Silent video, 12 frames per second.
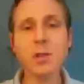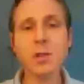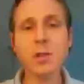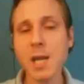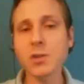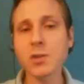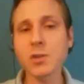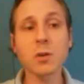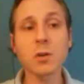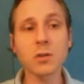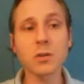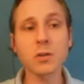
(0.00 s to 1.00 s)
change
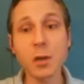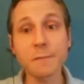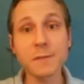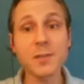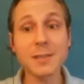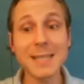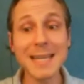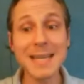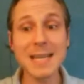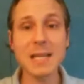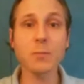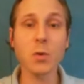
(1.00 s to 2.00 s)
your
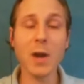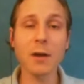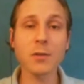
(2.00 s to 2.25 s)
self-esteem or how